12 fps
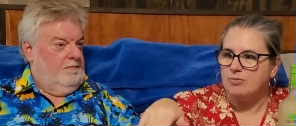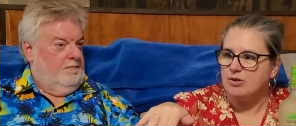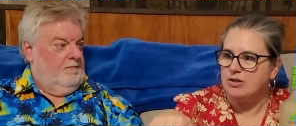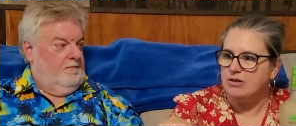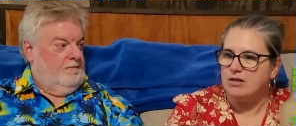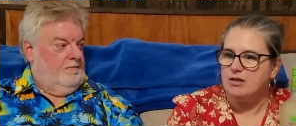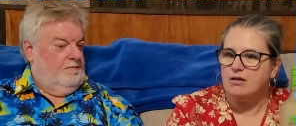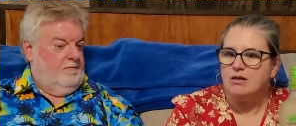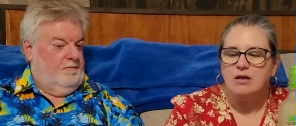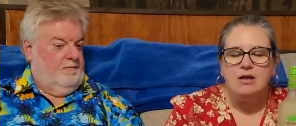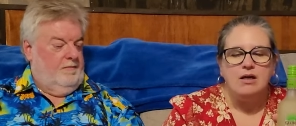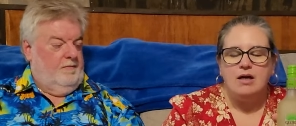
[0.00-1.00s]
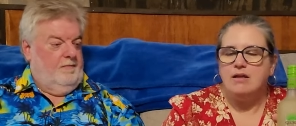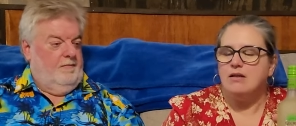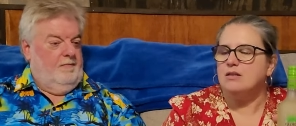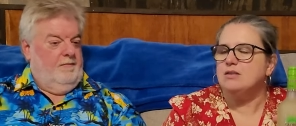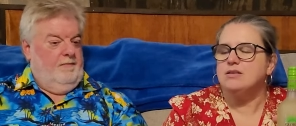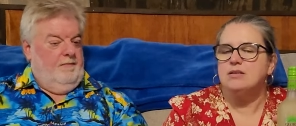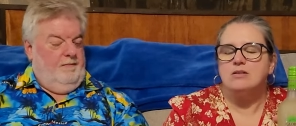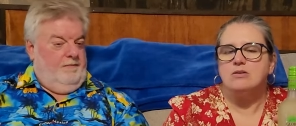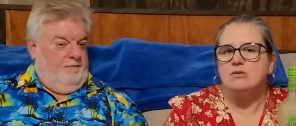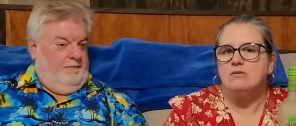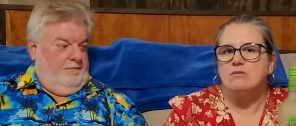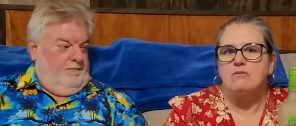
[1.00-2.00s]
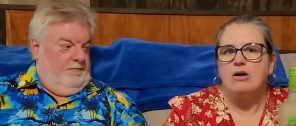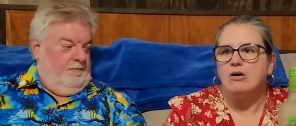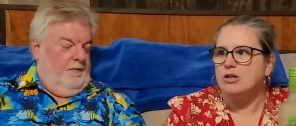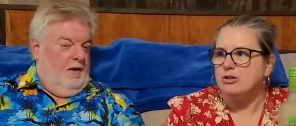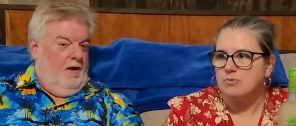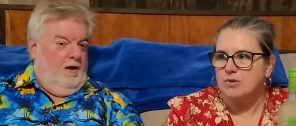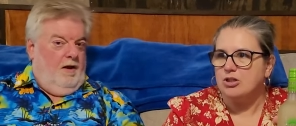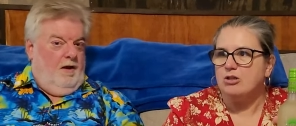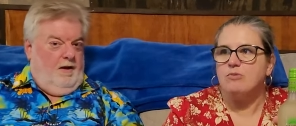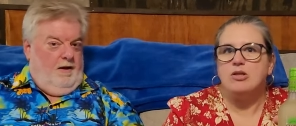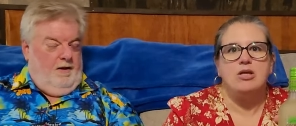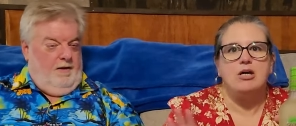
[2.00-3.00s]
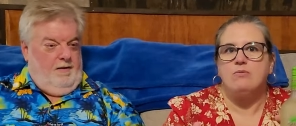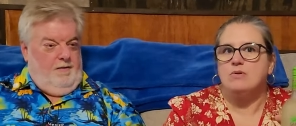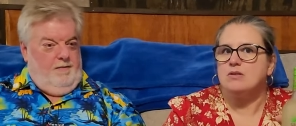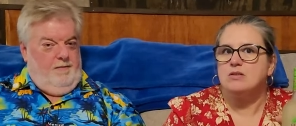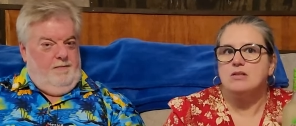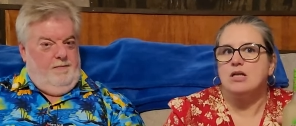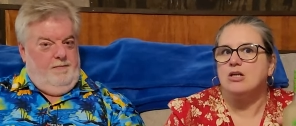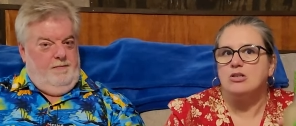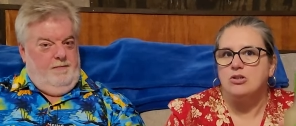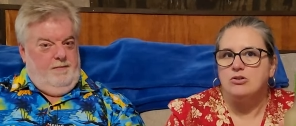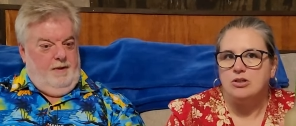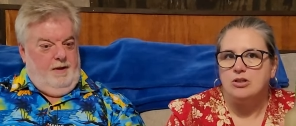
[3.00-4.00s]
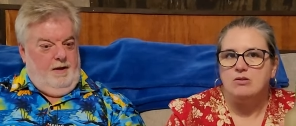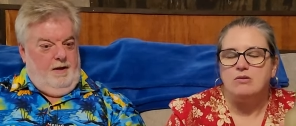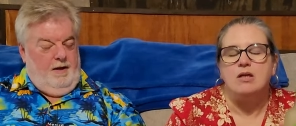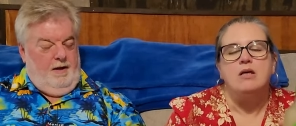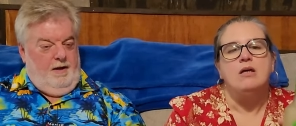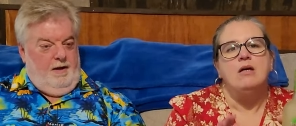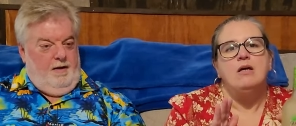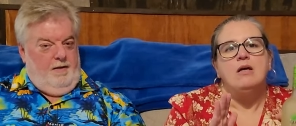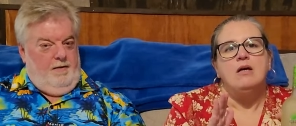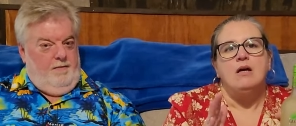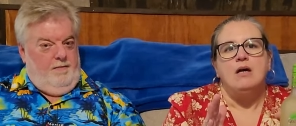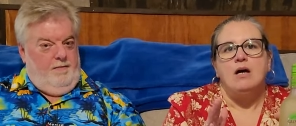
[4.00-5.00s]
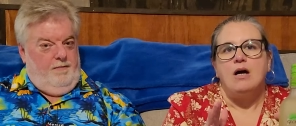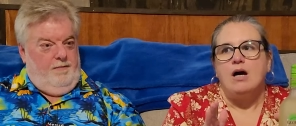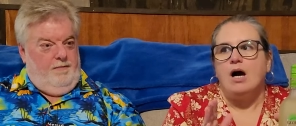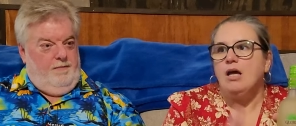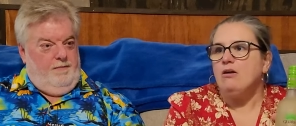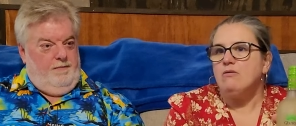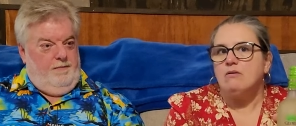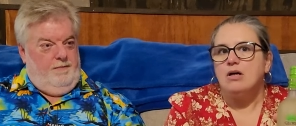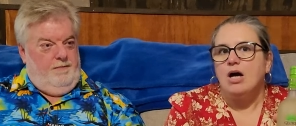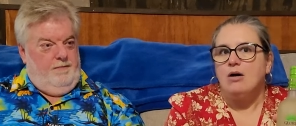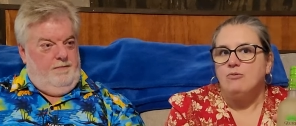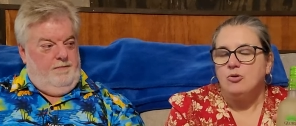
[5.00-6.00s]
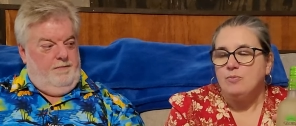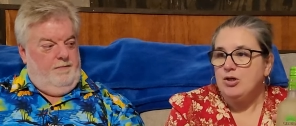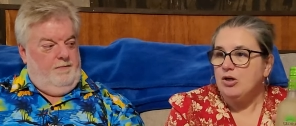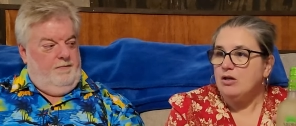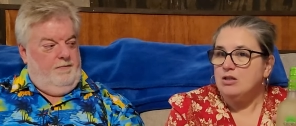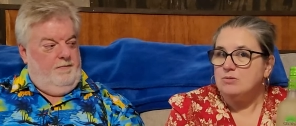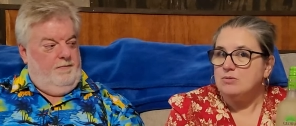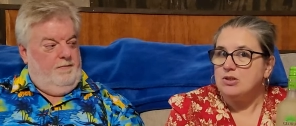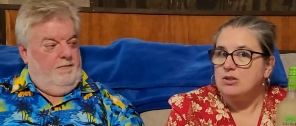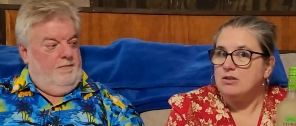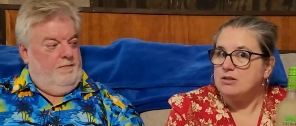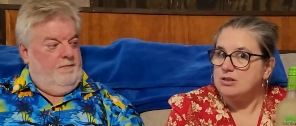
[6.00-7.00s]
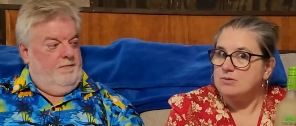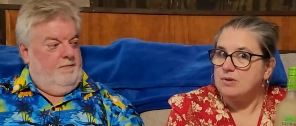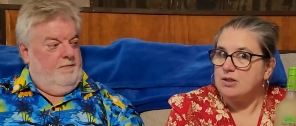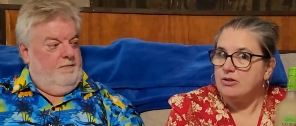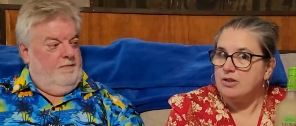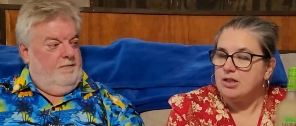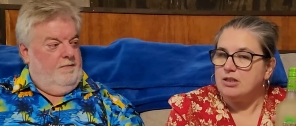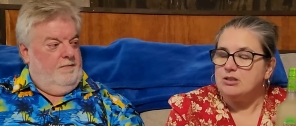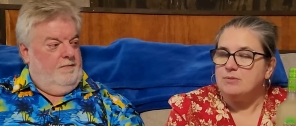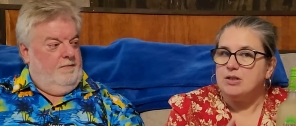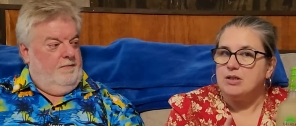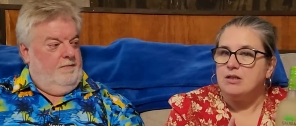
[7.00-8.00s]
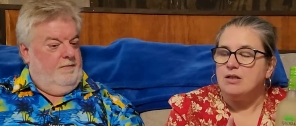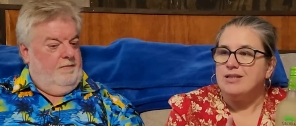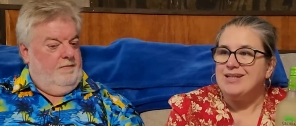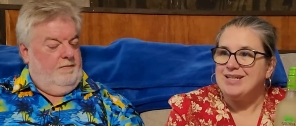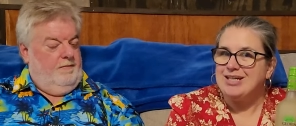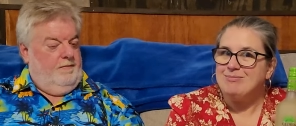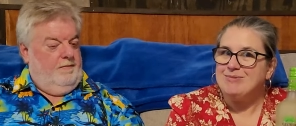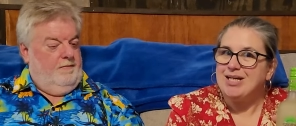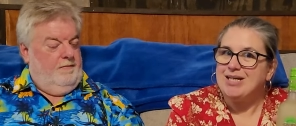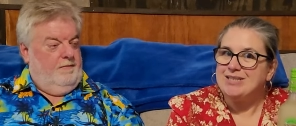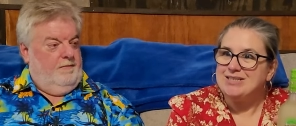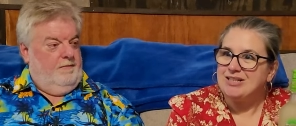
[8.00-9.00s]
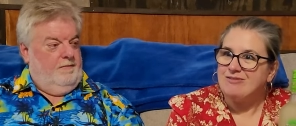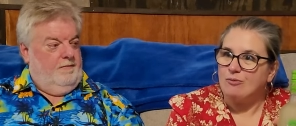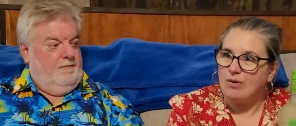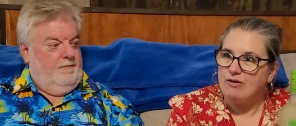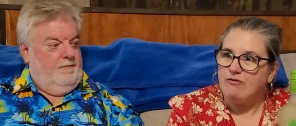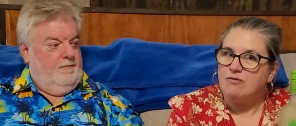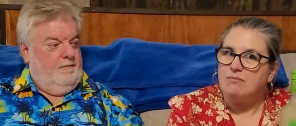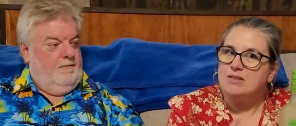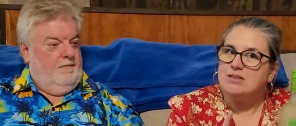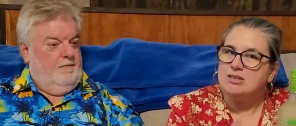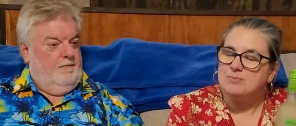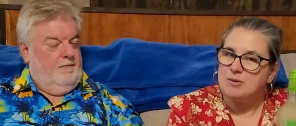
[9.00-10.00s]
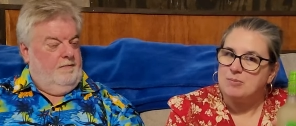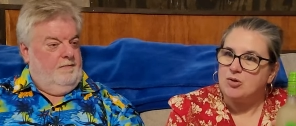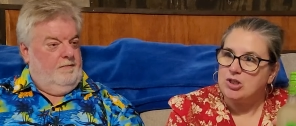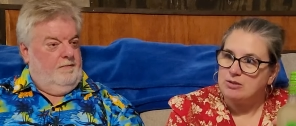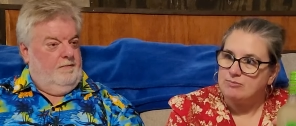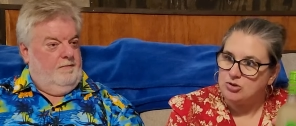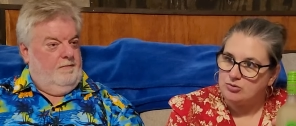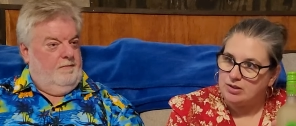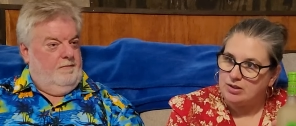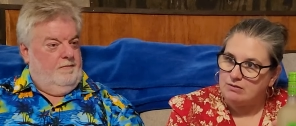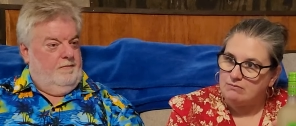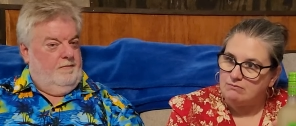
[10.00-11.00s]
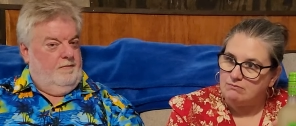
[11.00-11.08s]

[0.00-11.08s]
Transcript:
Speaker 1: and put it there, and they still argued with him that that was, they could, you could do it. I don't, I want to be honest with you, and this is what irritates me. They keep taking stuff away from us because people keep doing it.